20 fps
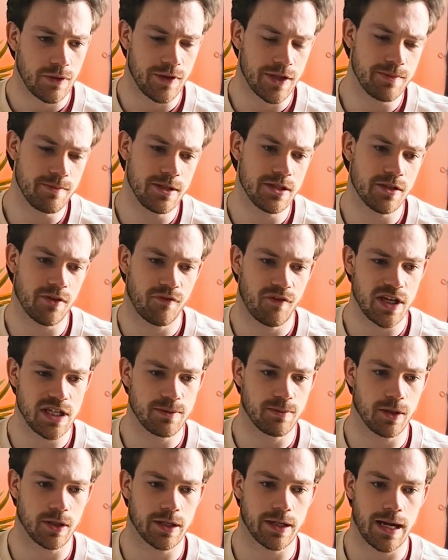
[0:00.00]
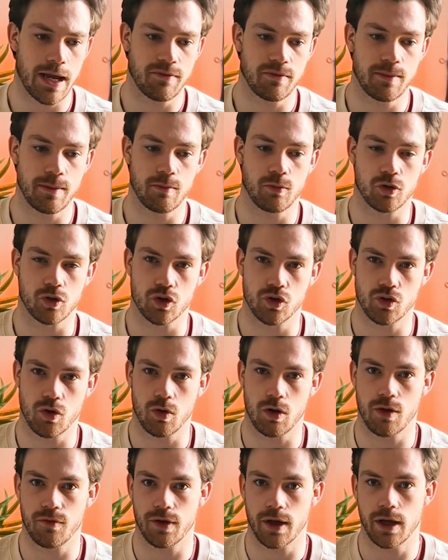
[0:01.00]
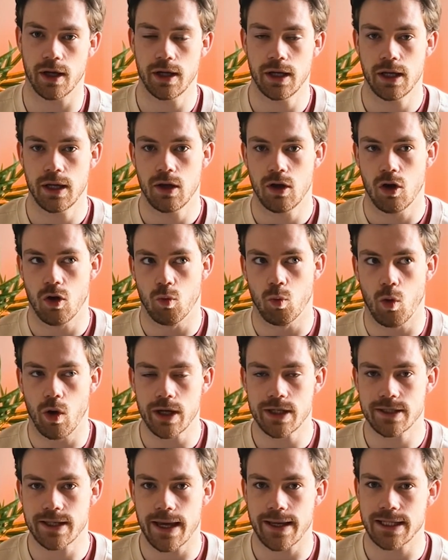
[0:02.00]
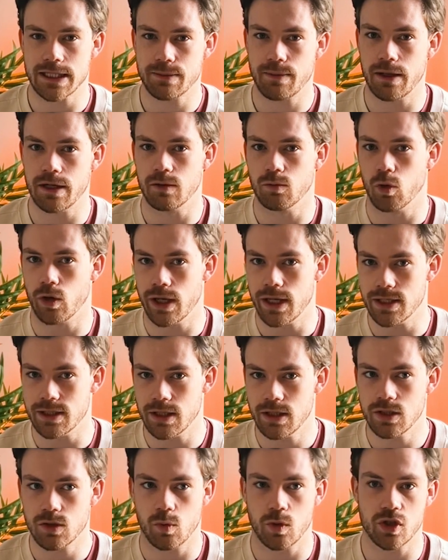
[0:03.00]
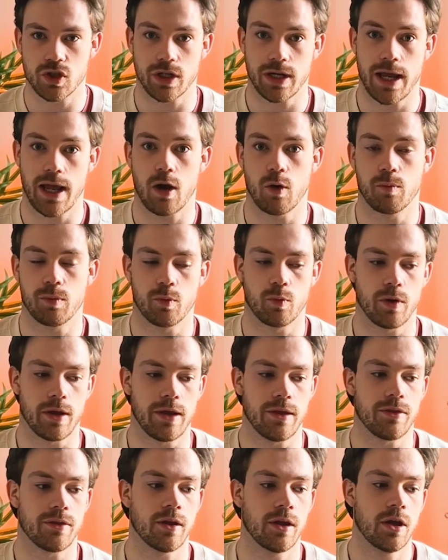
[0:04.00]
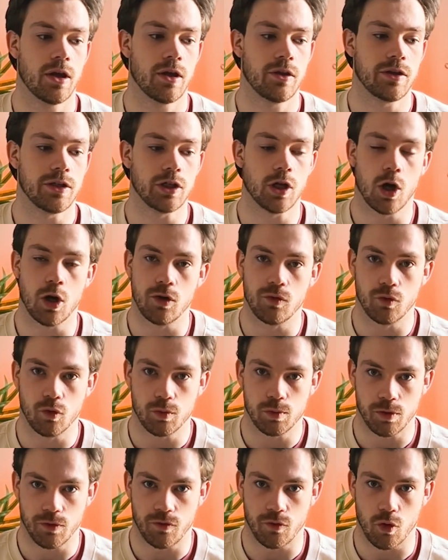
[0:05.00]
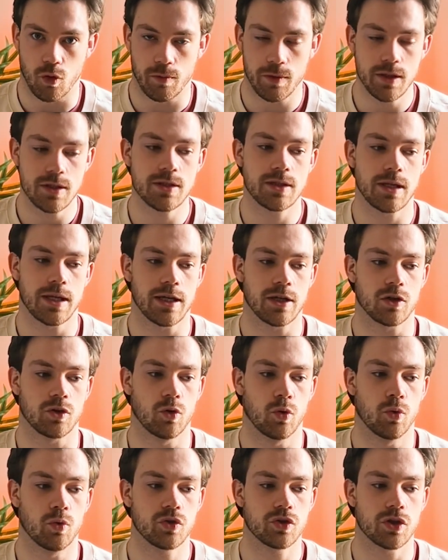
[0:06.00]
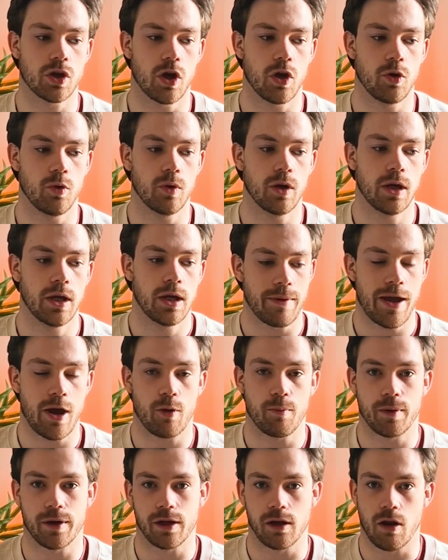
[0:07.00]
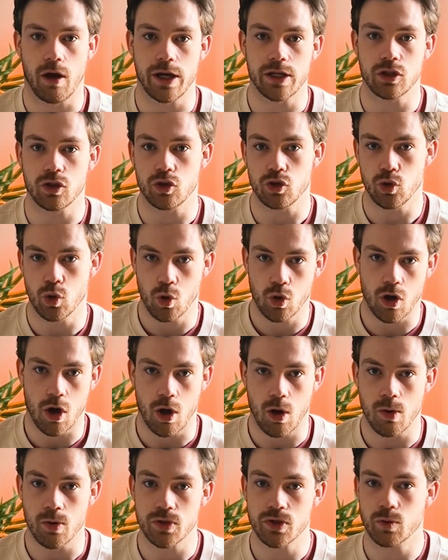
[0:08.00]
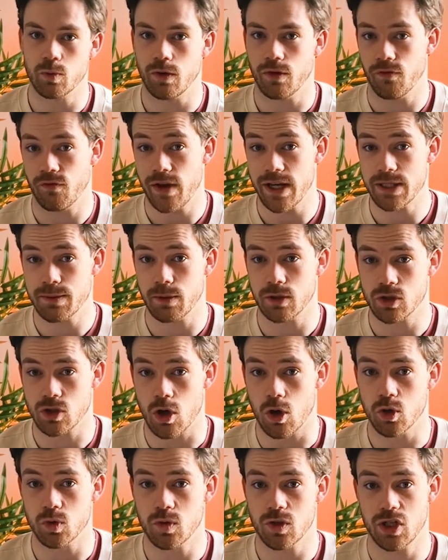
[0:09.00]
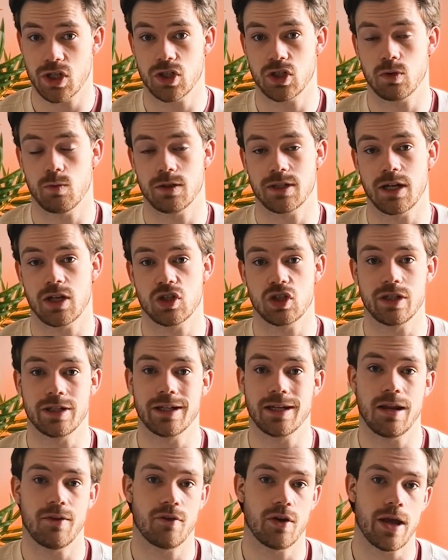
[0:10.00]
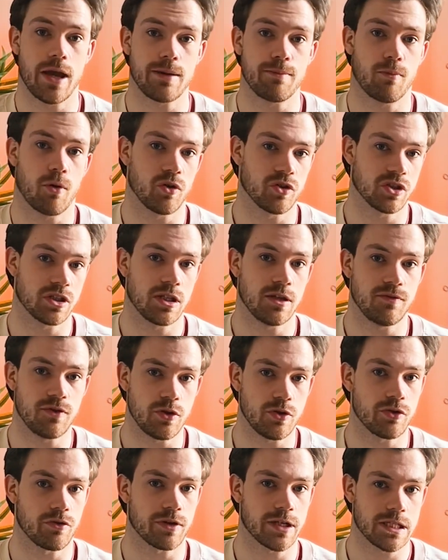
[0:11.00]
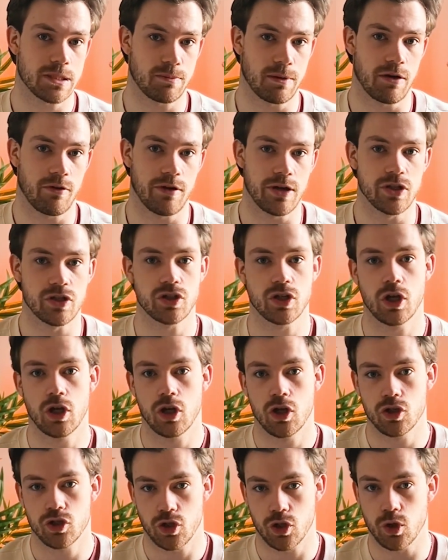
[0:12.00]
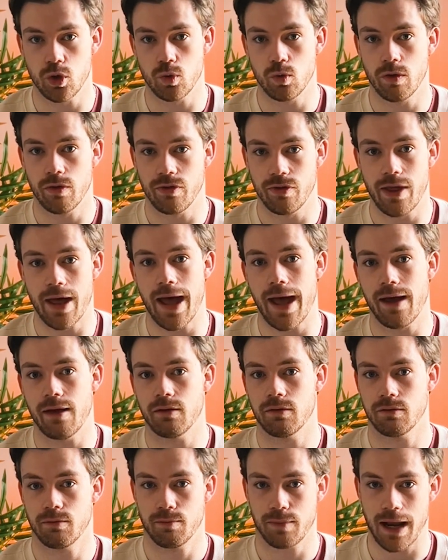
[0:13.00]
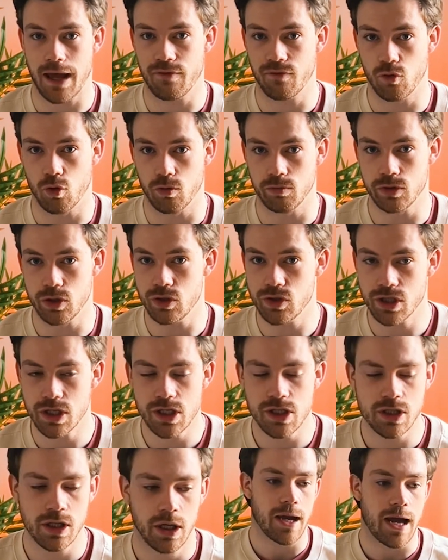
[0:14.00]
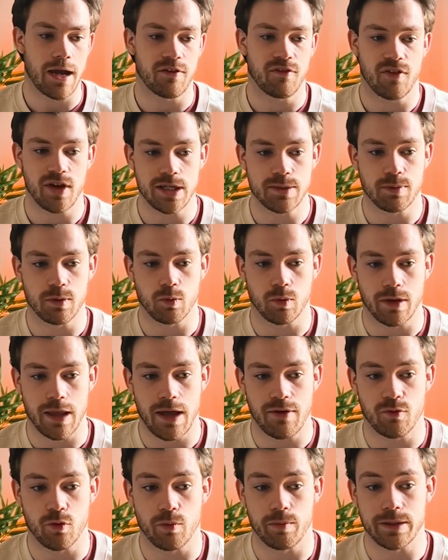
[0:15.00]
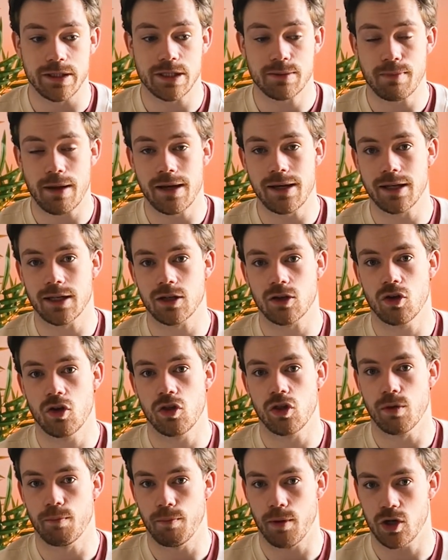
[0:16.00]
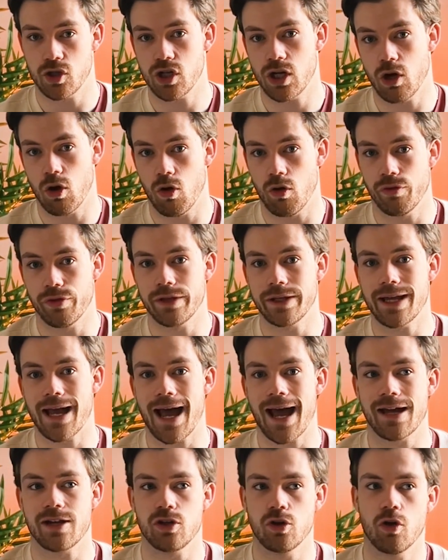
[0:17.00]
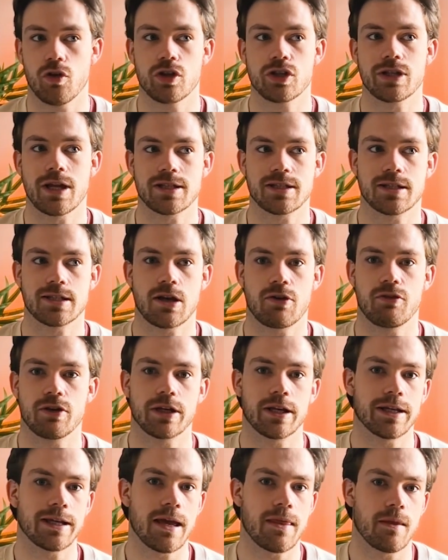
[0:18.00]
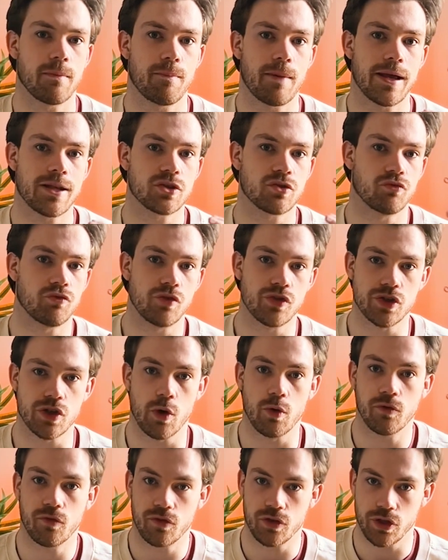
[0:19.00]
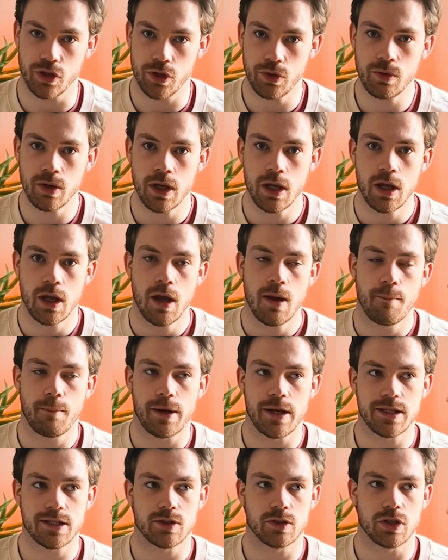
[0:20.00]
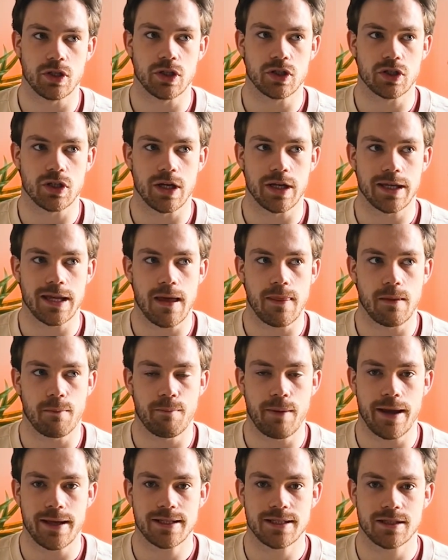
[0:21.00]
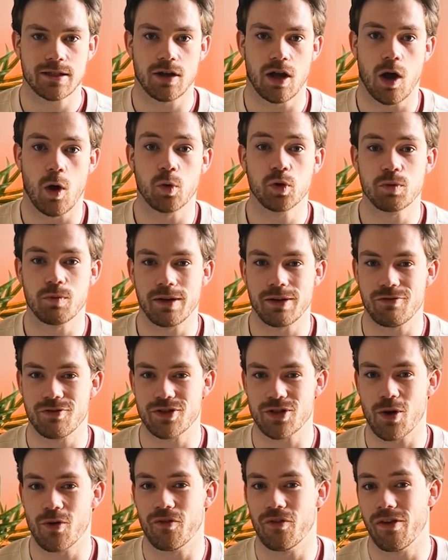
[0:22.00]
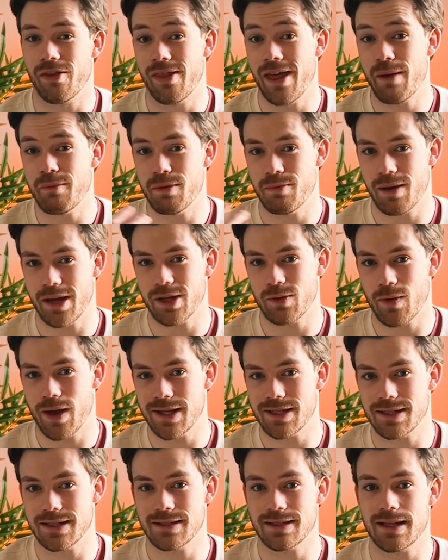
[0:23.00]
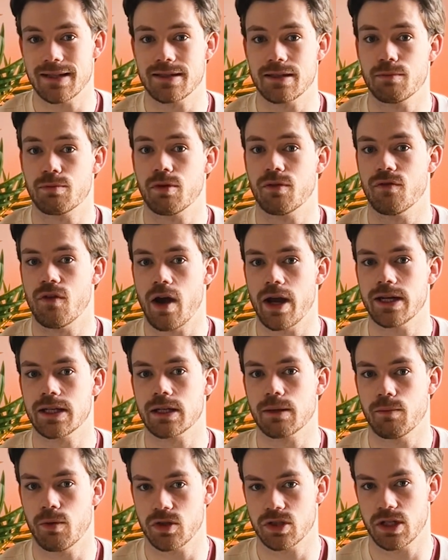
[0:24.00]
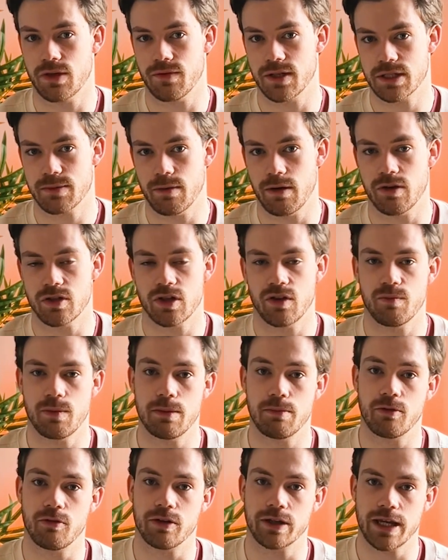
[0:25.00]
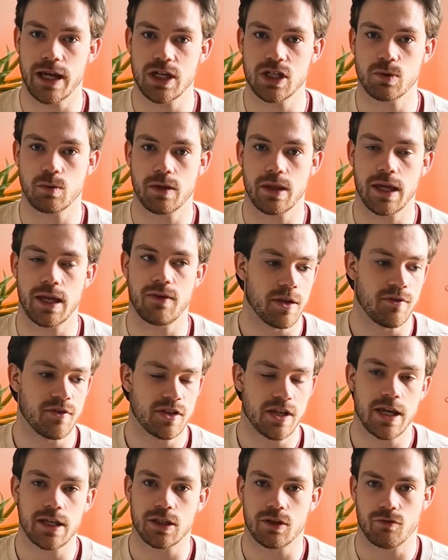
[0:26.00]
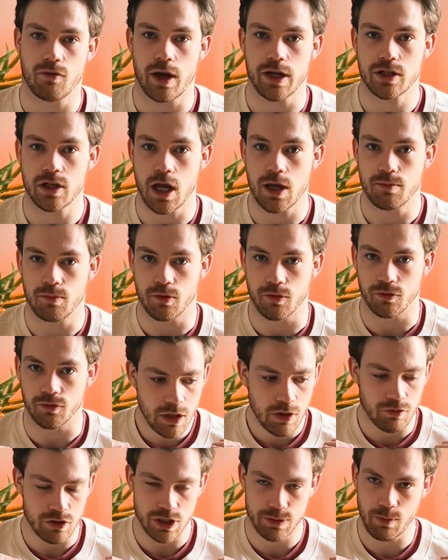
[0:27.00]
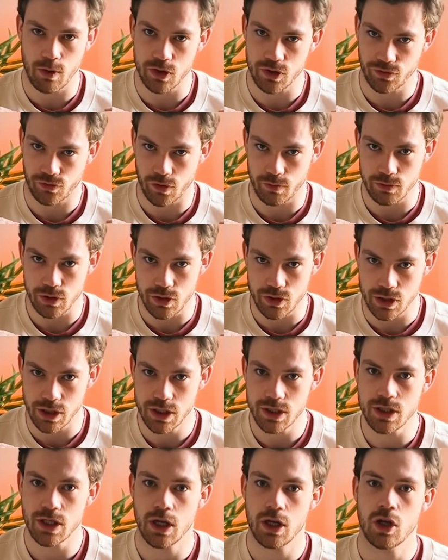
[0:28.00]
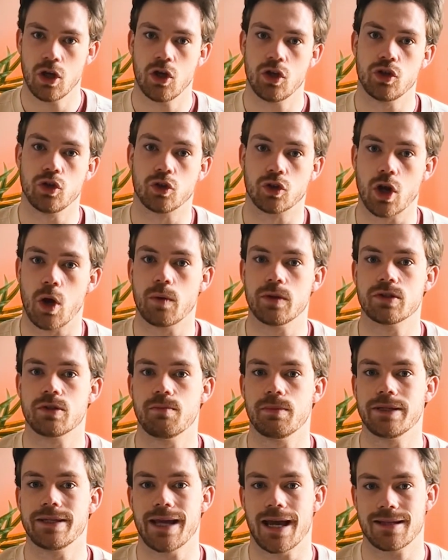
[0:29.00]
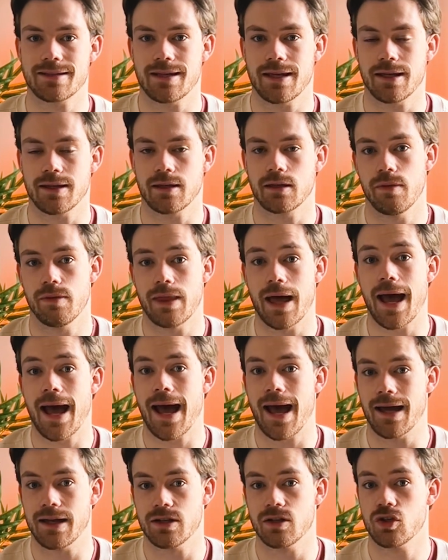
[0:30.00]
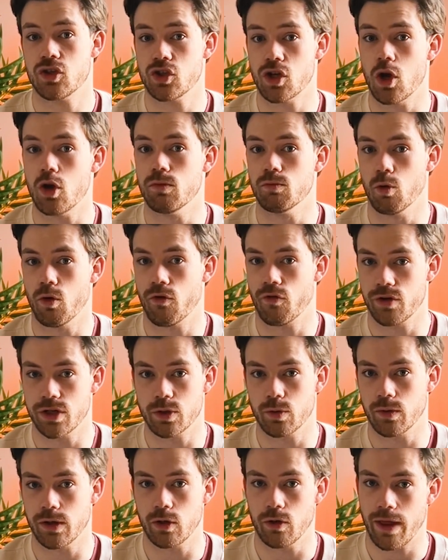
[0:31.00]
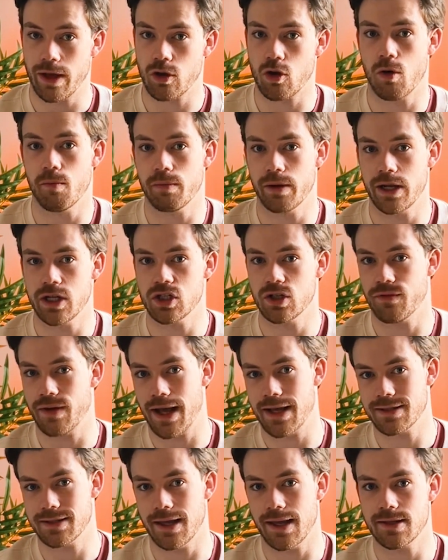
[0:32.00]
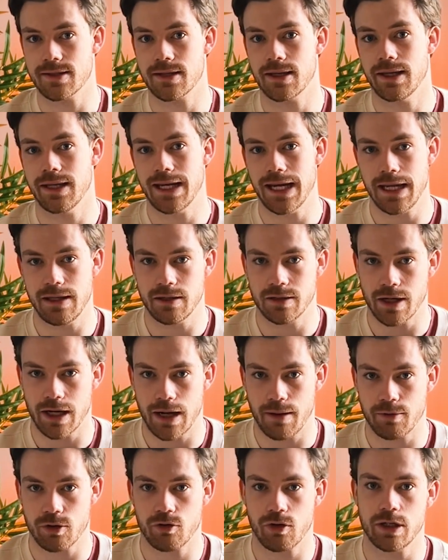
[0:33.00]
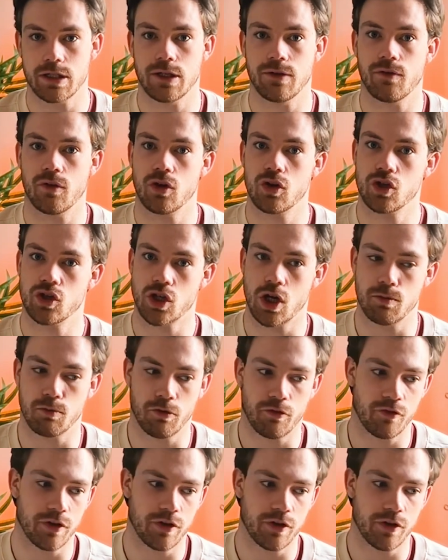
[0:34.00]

this means that Facebook can have a bit more control over what is getting spent and what isn't, which can help with the overall performance. It can also help align your goals with Facebook's goals, which is to essentially deliver a positive user experience to their platform users, and Facebook will therefore be spending the budget on the ad. Not that's necessarily going to get the best result for you, but it's that's going to get the best ultimately result for them in many ways, in the sense of providing a positive experience. So if people are engaging with it, if it's hitting the right type of response from users, you're going to be getting that ad shown more frequently, or that combination of assets in the dynamic creative shown more